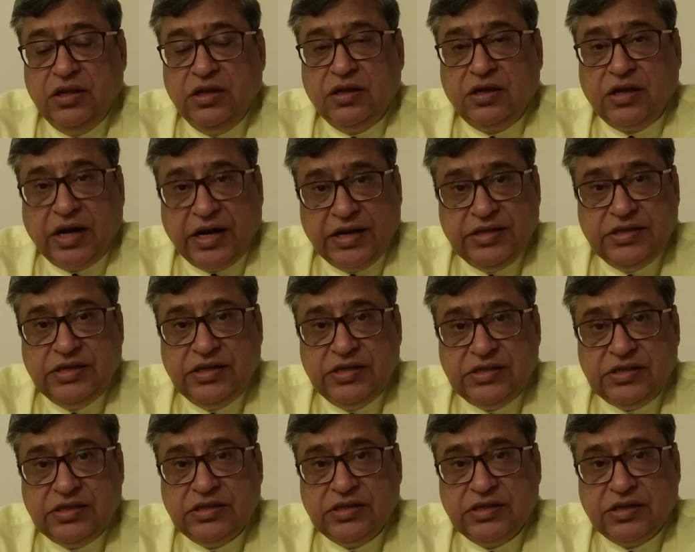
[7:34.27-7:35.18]

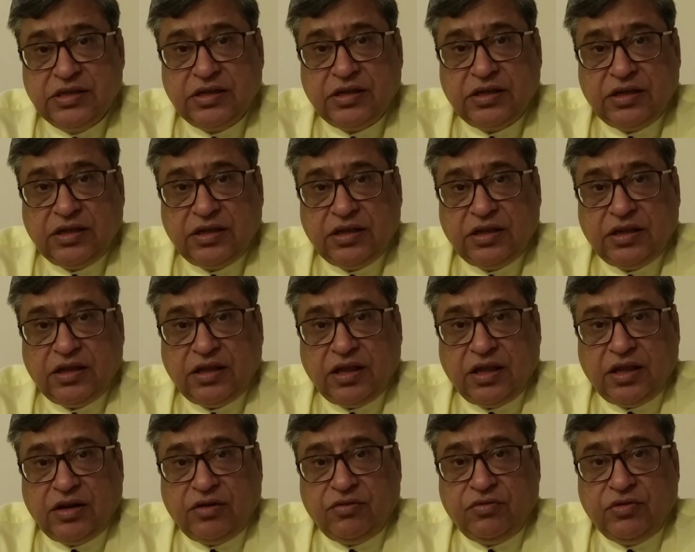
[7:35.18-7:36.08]
crisis,
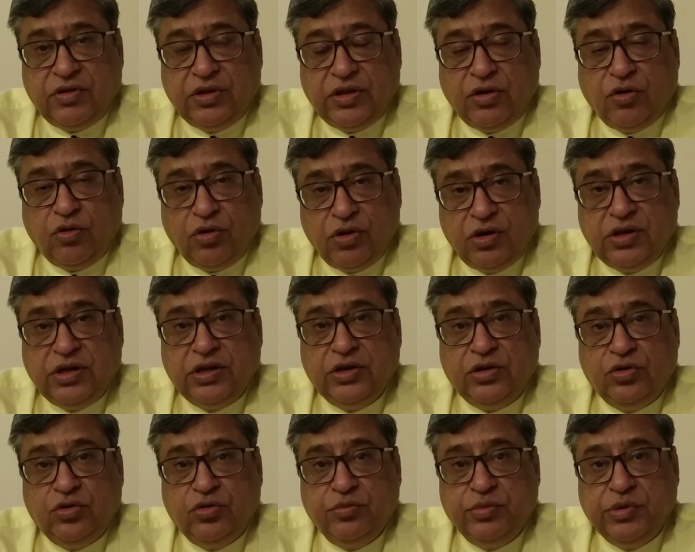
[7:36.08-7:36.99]
and we all
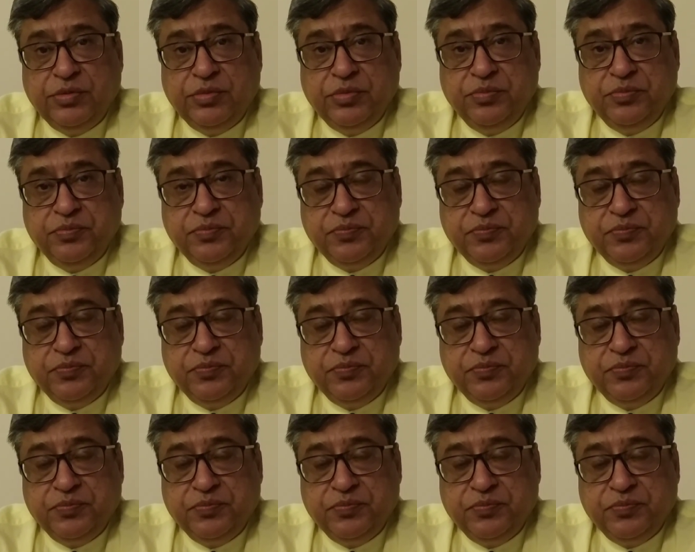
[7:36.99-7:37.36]
need to be